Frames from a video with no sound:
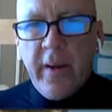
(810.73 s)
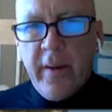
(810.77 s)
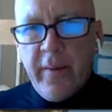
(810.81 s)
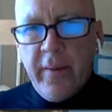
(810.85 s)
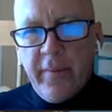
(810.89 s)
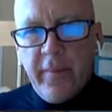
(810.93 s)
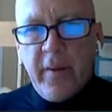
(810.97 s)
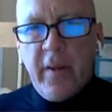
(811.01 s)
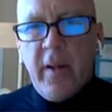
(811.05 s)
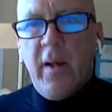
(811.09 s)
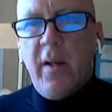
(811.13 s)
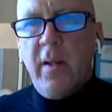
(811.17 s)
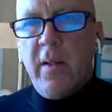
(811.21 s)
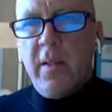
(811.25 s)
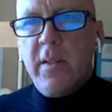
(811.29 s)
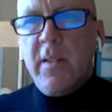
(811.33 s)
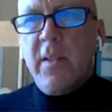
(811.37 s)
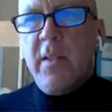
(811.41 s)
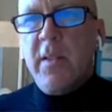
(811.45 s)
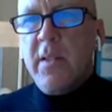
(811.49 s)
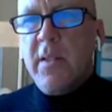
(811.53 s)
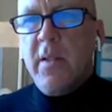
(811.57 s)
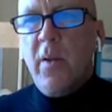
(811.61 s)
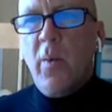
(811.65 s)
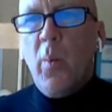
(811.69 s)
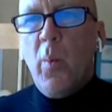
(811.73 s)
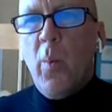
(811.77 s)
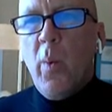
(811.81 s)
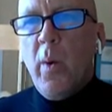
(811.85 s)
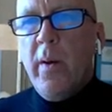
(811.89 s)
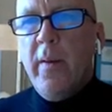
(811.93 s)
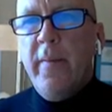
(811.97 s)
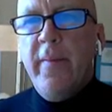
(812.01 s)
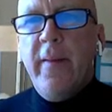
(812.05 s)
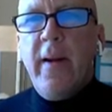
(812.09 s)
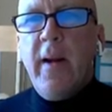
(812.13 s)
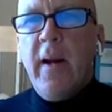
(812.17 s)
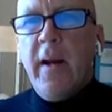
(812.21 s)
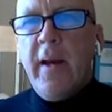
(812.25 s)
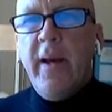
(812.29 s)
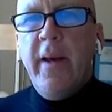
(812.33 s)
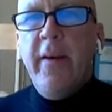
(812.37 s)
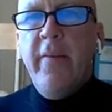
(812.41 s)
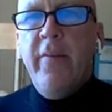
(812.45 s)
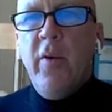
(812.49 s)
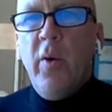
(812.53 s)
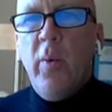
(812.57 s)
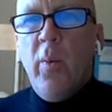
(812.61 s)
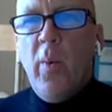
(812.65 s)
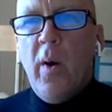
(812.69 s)
if analysis. The one that I
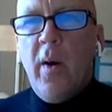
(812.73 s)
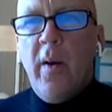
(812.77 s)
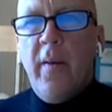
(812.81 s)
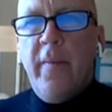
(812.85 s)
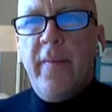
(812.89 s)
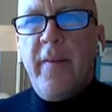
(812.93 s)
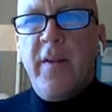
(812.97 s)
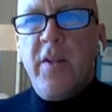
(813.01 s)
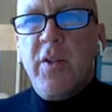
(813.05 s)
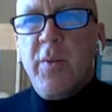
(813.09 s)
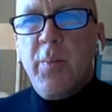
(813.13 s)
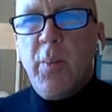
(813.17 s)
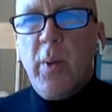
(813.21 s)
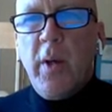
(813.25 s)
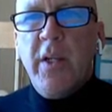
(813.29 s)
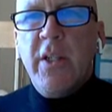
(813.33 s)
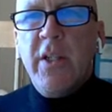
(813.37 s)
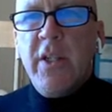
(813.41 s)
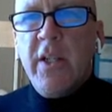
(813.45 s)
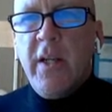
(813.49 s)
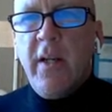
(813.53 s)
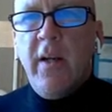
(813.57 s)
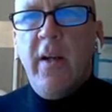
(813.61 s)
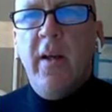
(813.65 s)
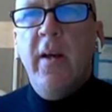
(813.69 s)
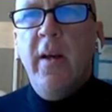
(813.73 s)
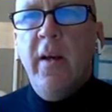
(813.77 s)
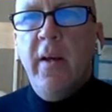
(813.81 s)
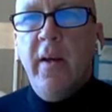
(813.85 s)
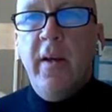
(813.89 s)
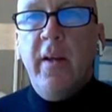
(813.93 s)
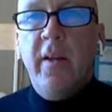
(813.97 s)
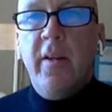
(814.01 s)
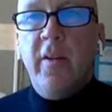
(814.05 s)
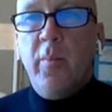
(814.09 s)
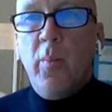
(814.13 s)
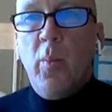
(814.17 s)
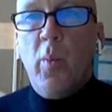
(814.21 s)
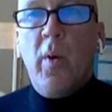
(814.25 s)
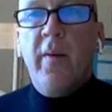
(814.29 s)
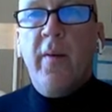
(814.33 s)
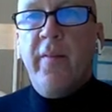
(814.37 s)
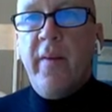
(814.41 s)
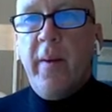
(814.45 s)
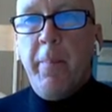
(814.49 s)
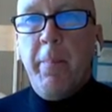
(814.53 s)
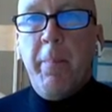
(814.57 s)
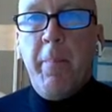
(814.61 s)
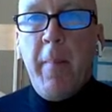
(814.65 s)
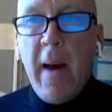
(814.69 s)
gave you on the spreadsheet is more of
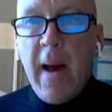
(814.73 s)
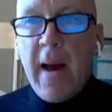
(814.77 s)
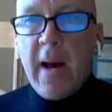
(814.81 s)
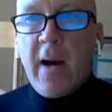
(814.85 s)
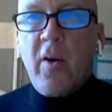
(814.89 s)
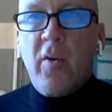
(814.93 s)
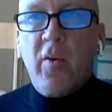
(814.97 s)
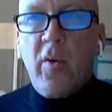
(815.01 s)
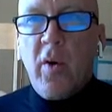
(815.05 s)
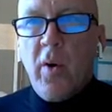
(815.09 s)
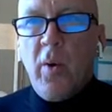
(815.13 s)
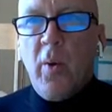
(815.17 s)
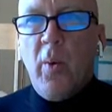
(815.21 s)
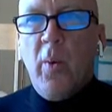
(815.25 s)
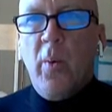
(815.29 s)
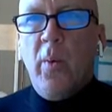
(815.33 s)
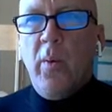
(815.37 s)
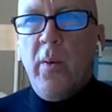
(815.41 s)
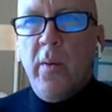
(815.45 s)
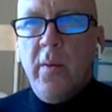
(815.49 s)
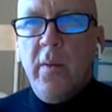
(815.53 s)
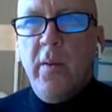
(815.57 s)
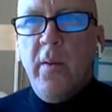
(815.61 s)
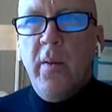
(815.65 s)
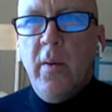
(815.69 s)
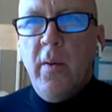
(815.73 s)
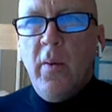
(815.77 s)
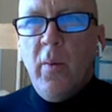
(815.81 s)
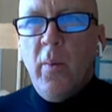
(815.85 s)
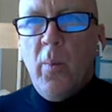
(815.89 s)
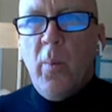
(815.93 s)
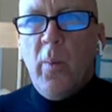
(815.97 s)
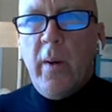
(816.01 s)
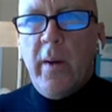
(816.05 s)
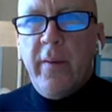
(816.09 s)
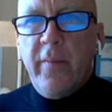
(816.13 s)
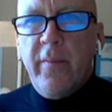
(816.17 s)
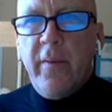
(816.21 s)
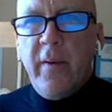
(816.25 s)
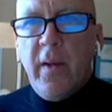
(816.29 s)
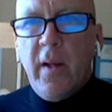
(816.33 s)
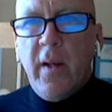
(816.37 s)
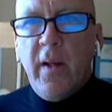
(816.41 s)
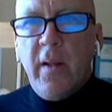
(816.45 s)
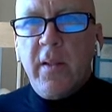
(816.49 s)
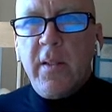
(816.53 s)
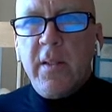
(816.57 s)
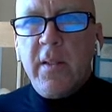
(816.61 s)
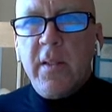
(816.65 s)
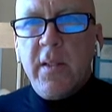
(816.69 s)
a macro what if
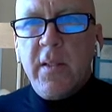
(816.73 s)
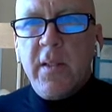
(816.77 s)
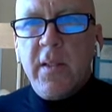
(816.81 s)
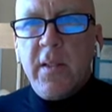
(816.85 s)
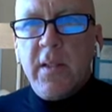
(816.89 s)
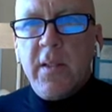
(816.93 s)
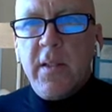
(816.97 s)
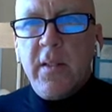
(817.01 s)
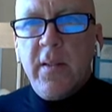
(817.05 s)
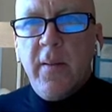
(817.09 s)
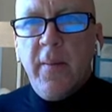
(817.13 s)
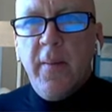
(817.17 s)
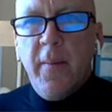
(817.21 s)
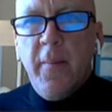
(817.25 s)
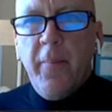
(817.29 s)
analysis.